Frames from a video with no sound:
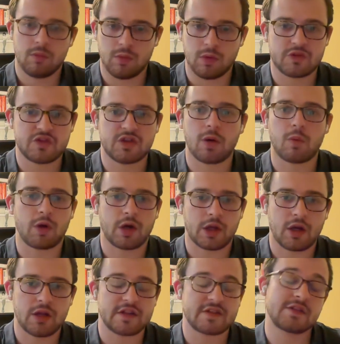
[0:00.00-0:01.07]
will start
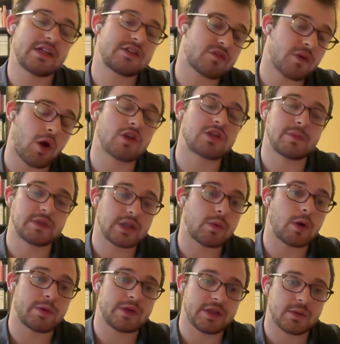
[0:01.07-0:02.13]
working on this. And that's ultimately
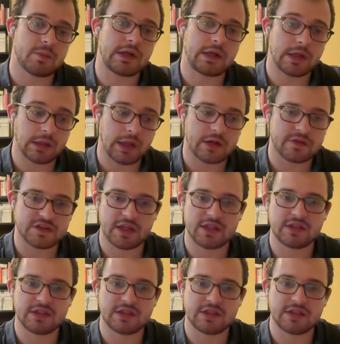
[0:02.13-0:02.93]
what we need. We need a lot of